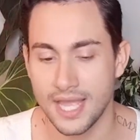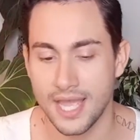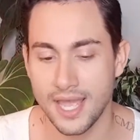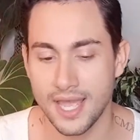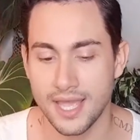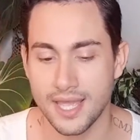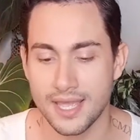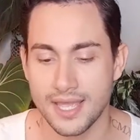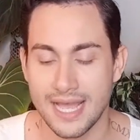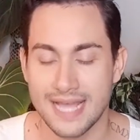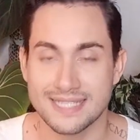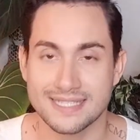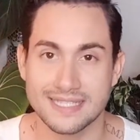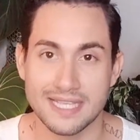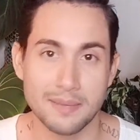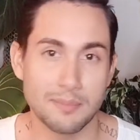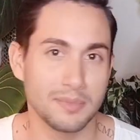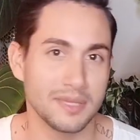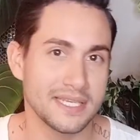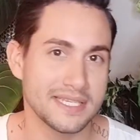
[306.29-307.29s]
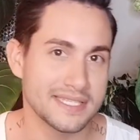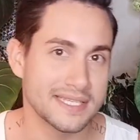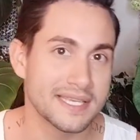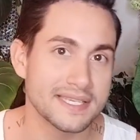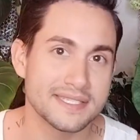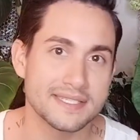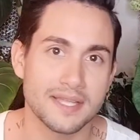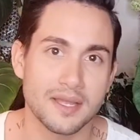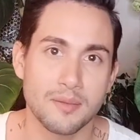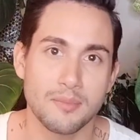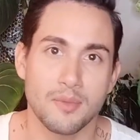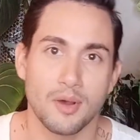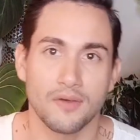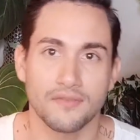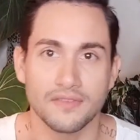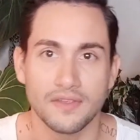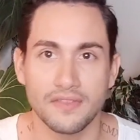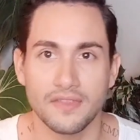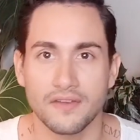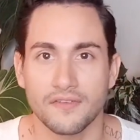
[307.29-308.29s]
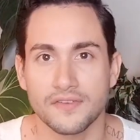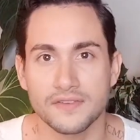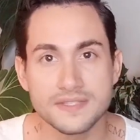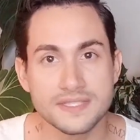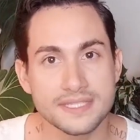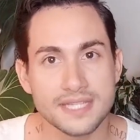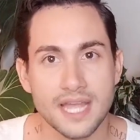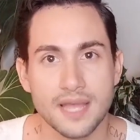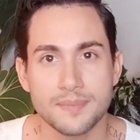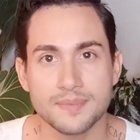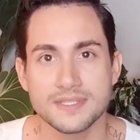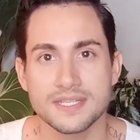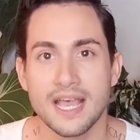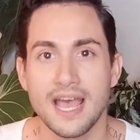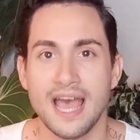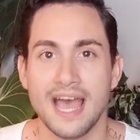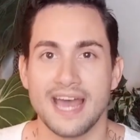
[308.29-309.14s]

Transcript: a assembly system of the different steps.